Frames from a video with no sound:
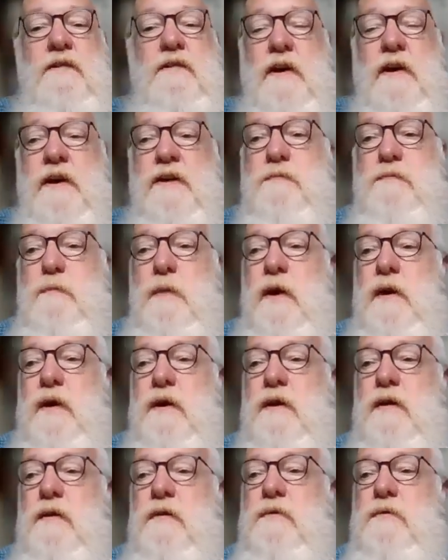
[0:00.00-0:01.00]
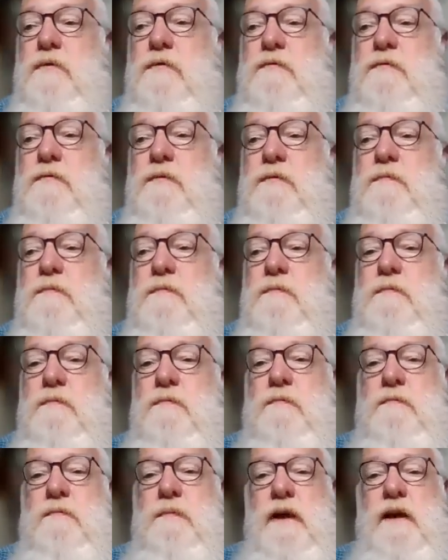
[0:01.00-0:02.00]
Andreas Muller, who
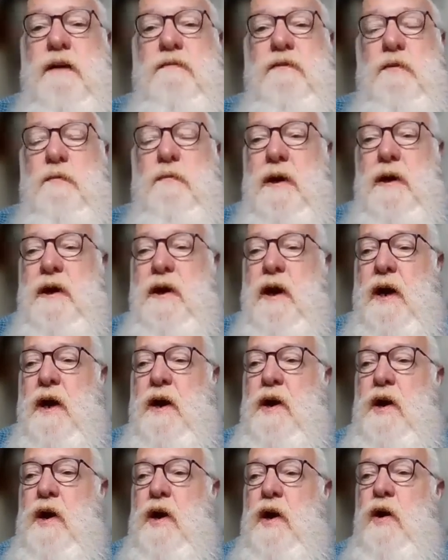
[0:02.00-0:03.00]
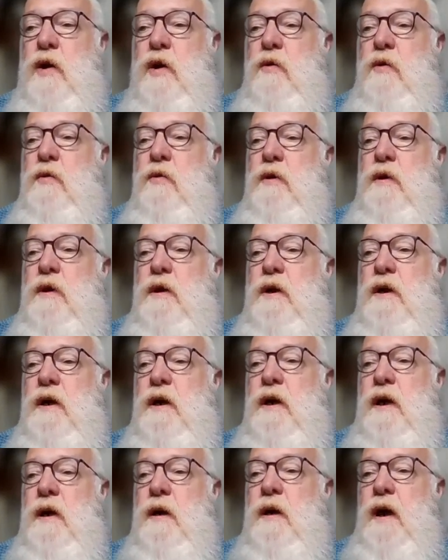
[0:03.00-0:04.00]
many of you may not know.
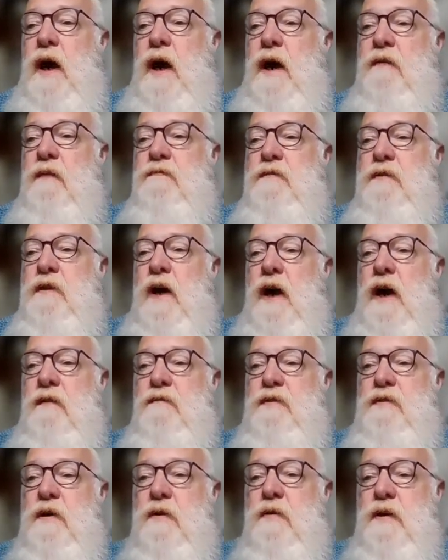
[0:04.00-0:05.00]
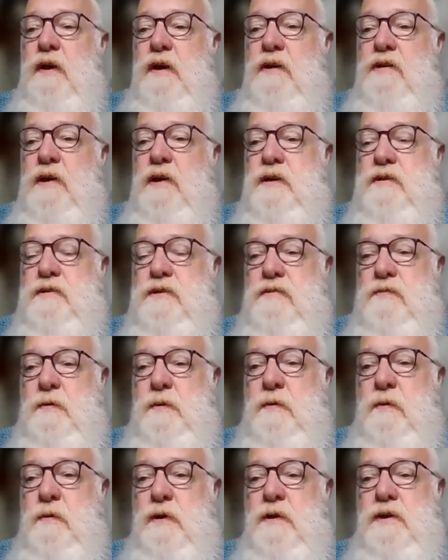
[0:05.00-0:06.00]
I've known Andreas
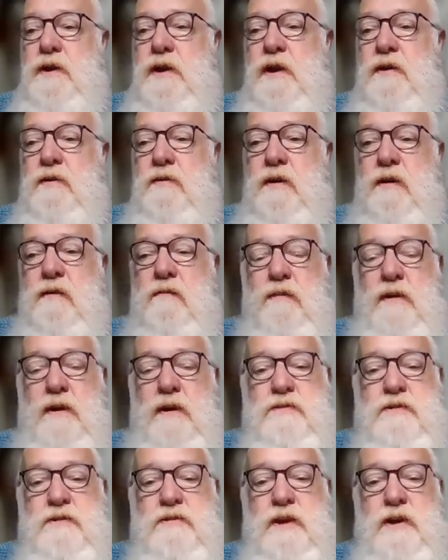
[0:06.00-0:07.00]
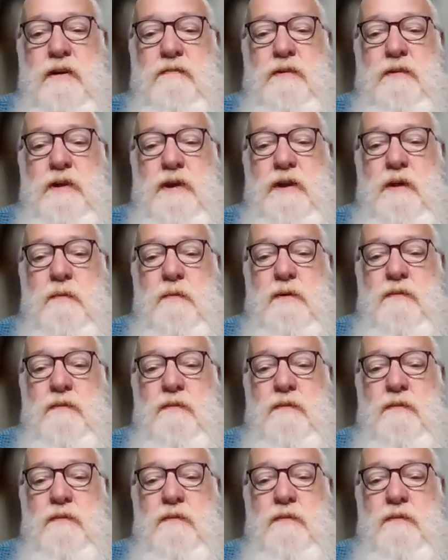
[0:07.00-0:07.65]
since we worked together at Advanced Discovery a